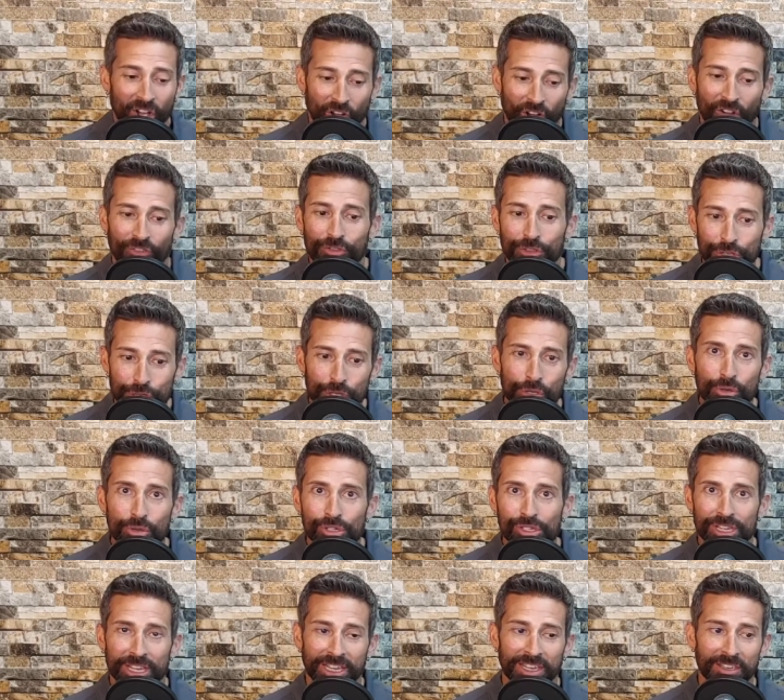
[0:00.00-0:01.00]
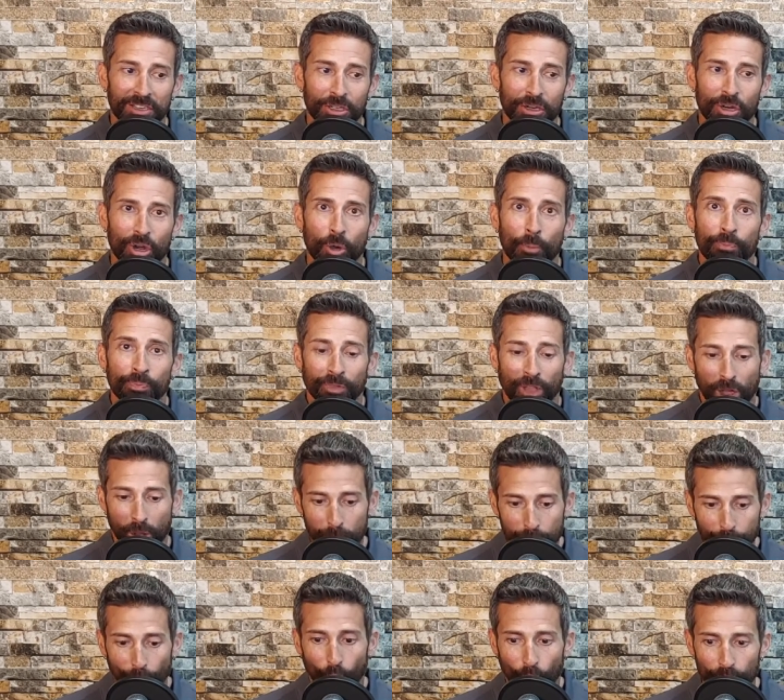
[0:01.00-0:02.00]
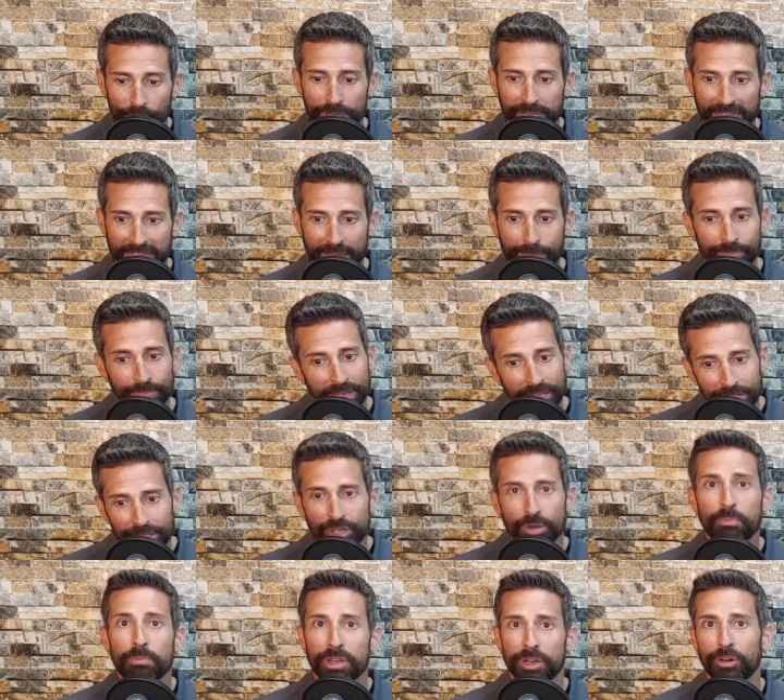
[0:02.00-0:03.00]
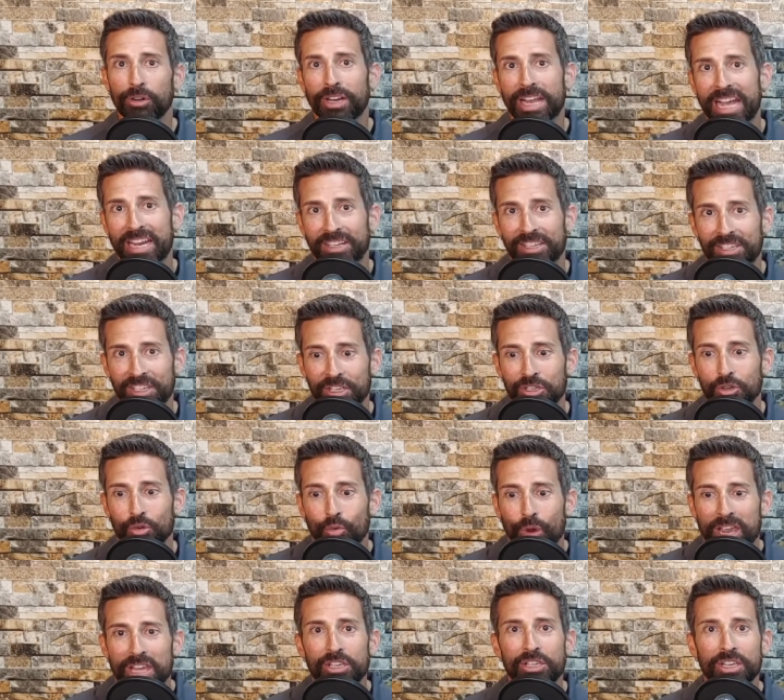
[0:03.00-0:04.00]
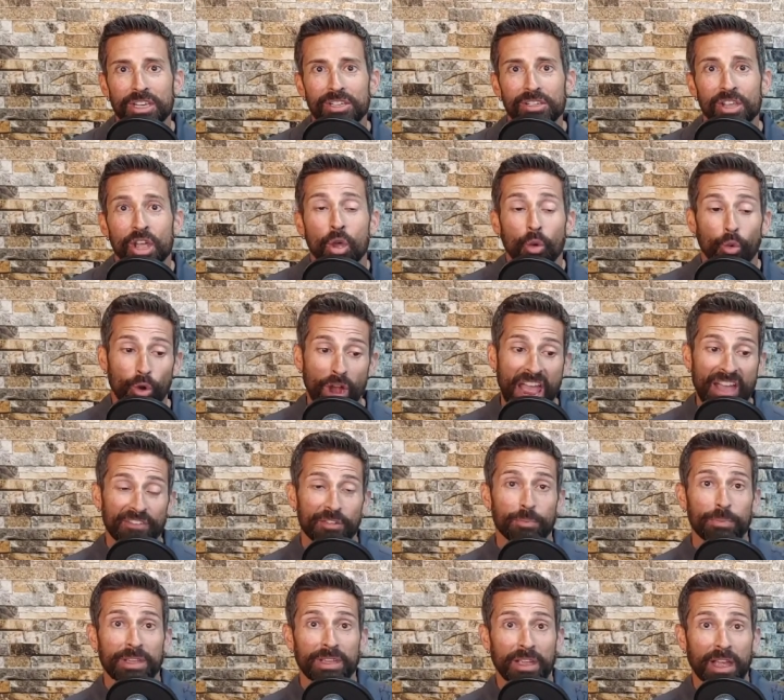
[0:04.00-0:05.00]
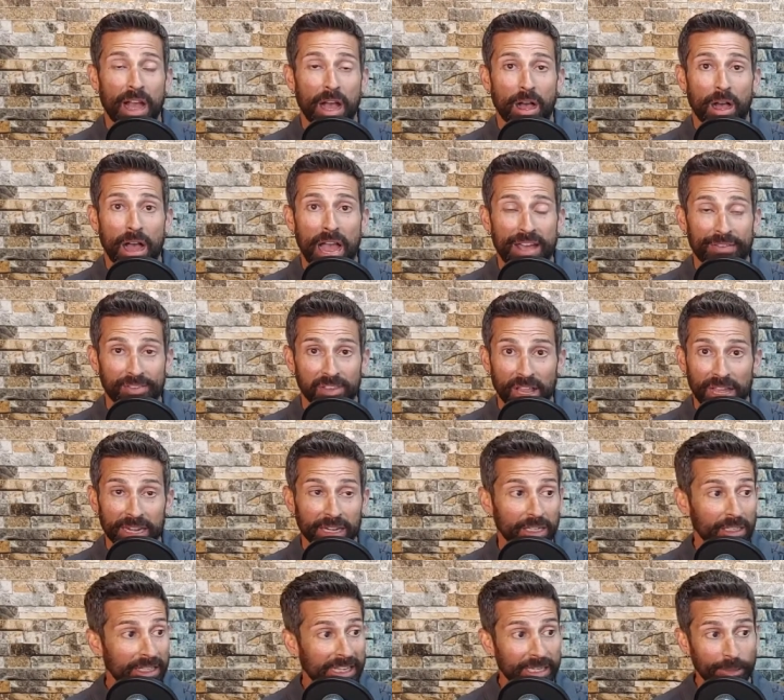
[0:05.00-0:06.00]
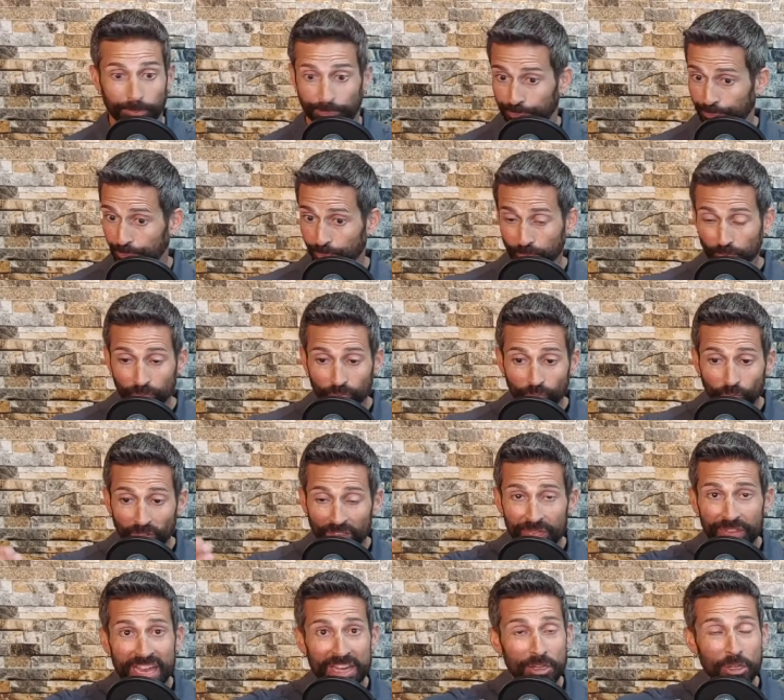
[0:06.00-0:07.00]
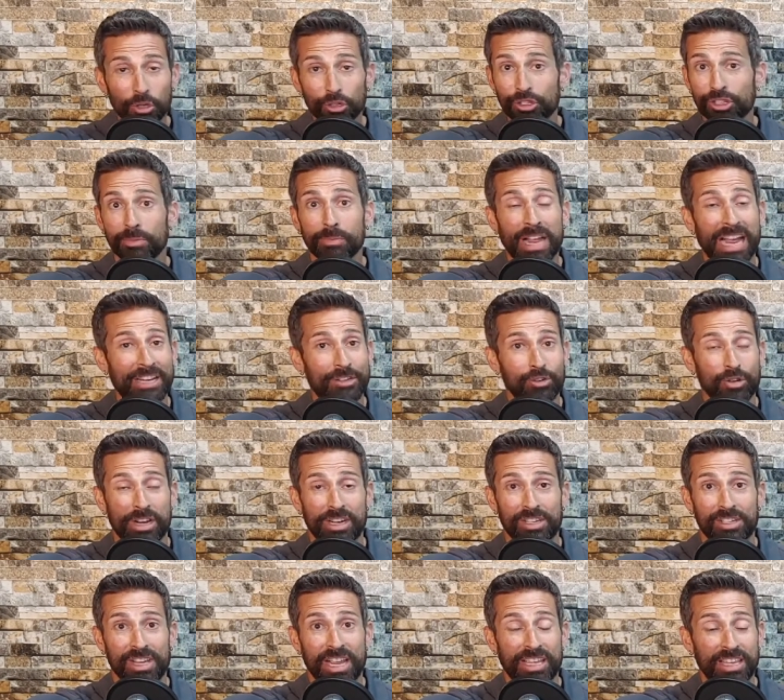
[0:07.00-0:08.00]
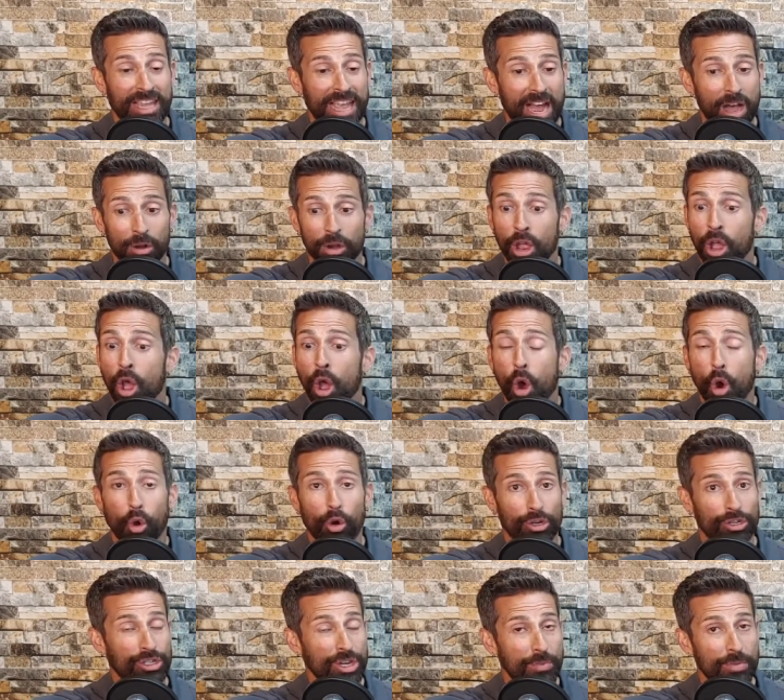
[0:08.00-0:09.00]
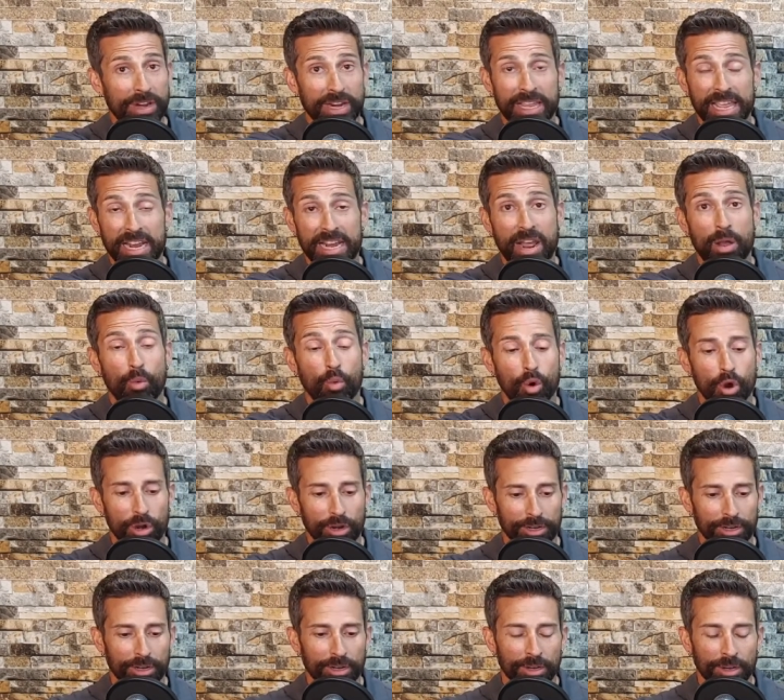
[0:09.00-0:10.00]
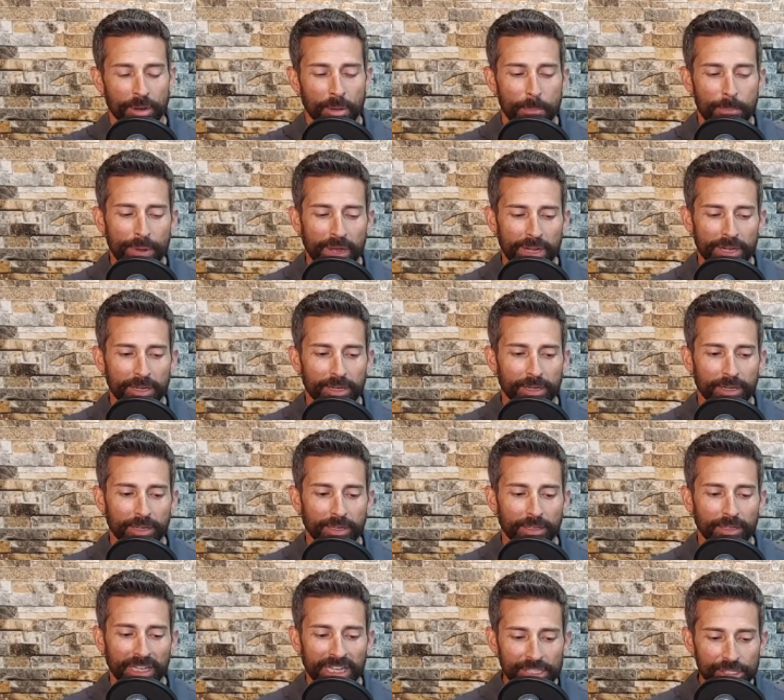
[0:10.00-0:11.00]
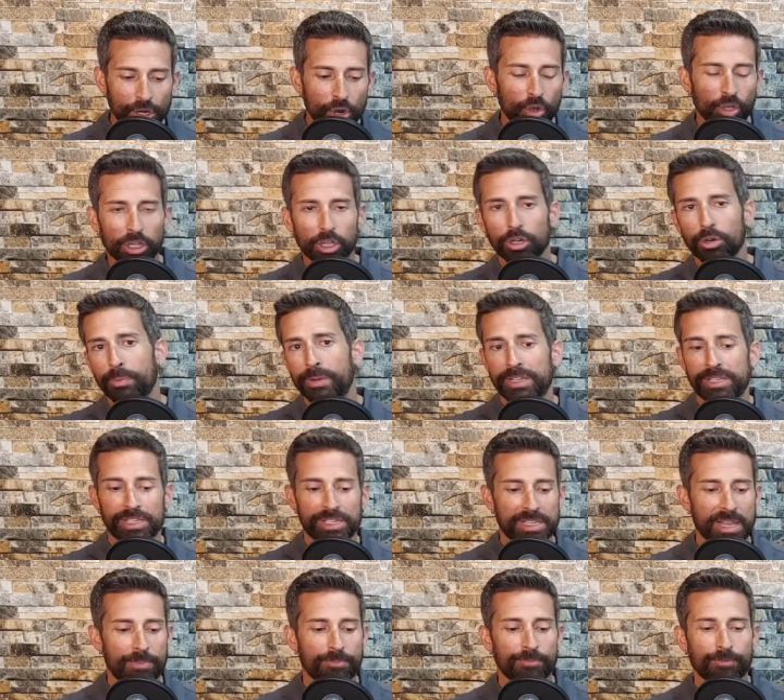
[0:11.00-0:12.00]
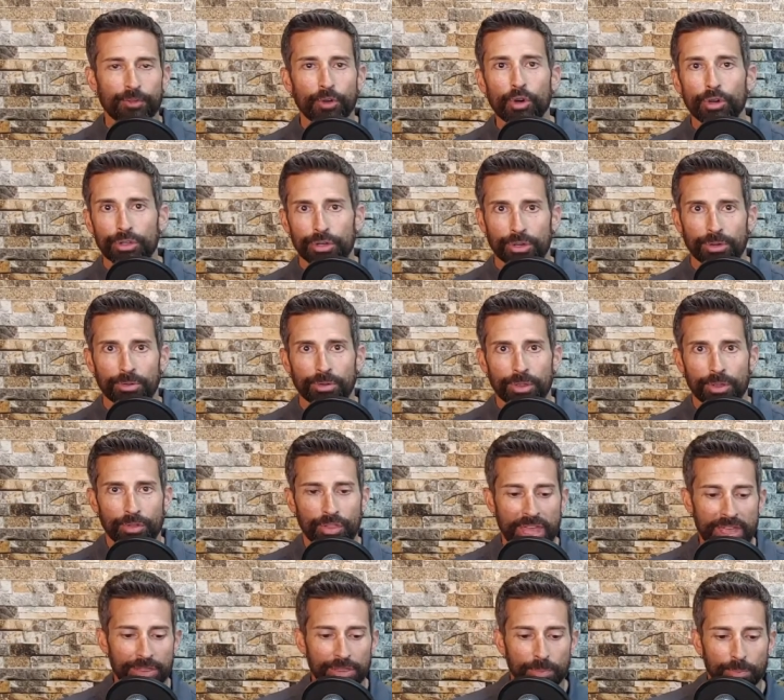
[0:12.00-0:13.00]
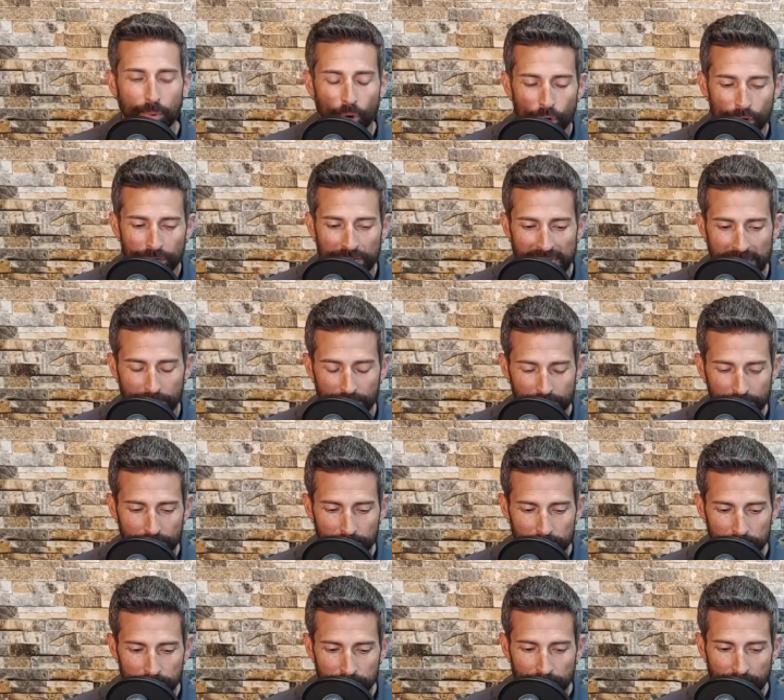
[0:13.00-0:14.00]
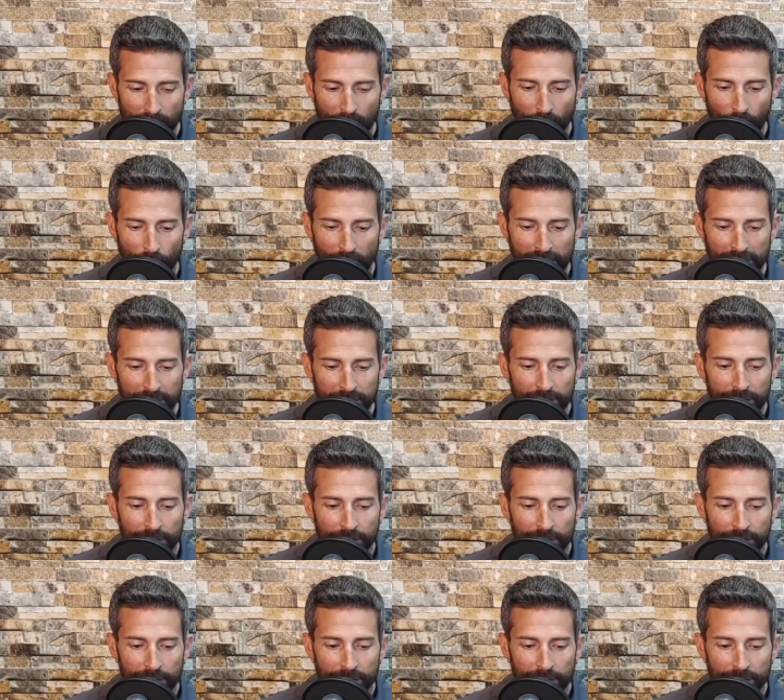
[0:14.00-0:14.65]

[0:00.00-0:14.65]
of using, you know, a board game to mirror kind of situations where have it be uh, athletically, that, you know, some guy's trying to psych you out or someone, again, at work. But let's go a little bit step further than the board games, all right?